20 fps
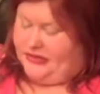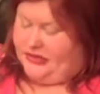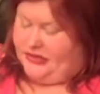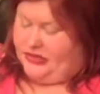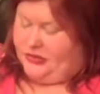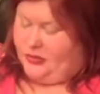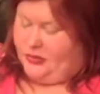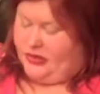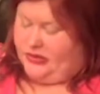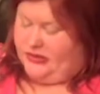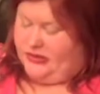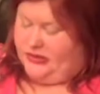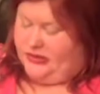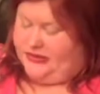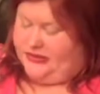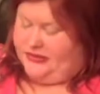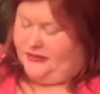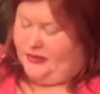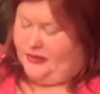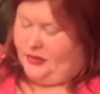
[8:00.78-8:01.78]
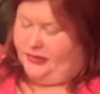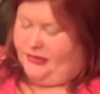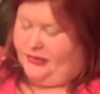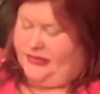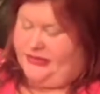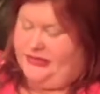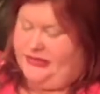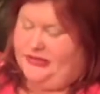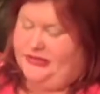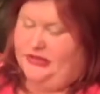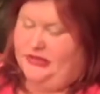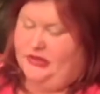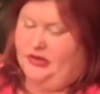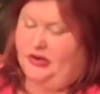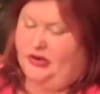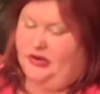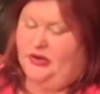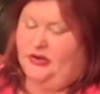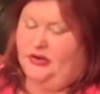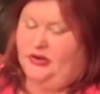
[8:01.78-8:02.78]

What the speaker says: as she walked in, as if they were pleased to see her.